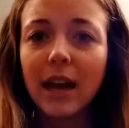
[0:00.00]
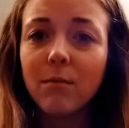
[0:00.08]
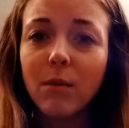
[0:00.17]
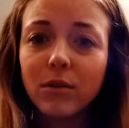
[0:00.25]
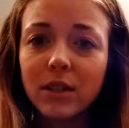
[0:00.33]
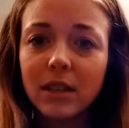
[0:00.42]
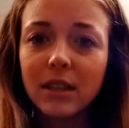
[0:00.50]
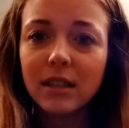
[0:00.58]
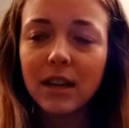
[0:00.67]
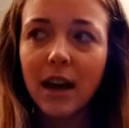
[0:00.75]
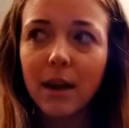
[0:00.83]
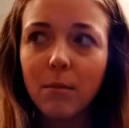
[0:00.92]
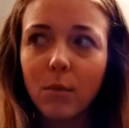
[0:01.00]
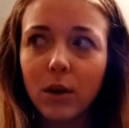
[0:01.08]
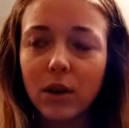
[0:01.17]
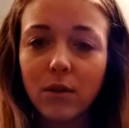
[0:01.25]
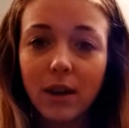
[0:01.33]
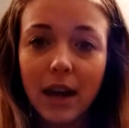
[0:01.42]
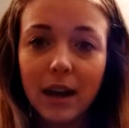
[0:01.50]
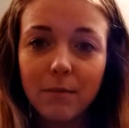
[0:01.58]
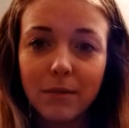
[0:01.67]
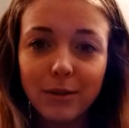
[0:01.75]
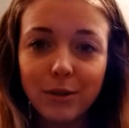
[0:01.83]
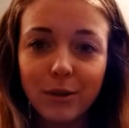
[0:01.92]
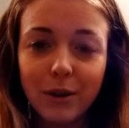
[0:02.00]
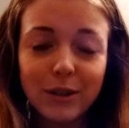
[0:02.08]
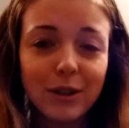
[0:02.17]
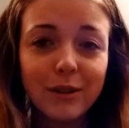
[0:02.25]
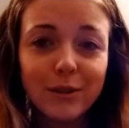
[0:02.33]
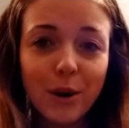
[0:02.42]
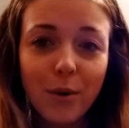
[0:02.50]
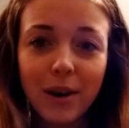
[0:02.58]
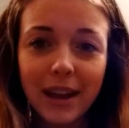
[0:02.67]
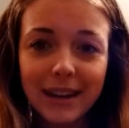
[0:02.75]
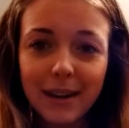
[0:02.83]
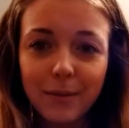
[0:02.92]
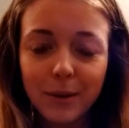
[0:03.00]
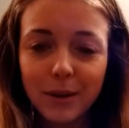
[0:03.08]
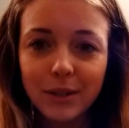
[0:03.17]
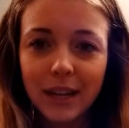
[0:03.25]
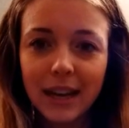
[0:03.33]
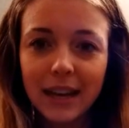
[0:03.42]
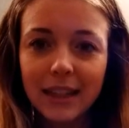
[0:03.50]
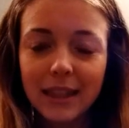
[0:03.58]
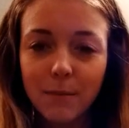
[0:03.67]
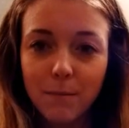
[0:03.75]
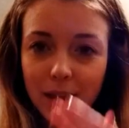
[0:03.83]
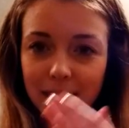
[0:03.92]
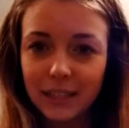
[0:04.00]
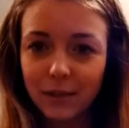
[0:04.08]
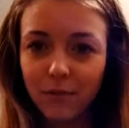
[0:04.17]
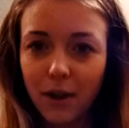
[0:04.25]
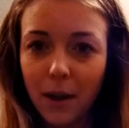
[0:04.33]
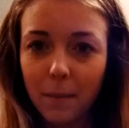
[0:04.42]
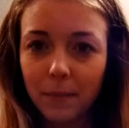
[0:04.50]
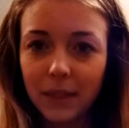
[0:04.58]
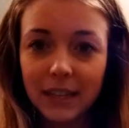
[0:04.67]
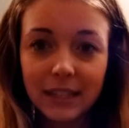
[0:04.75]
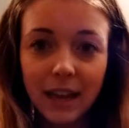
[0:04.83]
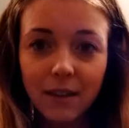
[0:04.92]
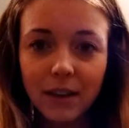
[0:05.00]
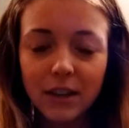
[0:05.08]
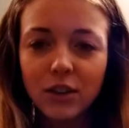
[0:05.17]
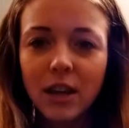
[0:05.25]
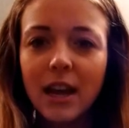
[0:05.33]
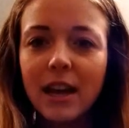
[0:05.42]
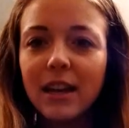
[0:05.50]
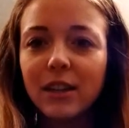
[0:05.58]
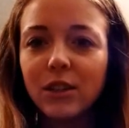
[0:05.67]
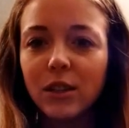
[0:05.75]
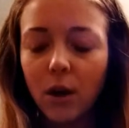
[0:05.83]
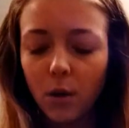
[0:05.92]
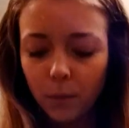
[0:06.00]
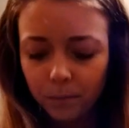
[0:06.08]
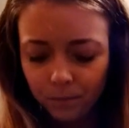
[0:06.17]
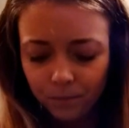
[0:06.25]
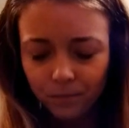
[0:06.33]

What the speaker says: And most of the time when you cut up those squares, you don't end up using the bits from the selvage. So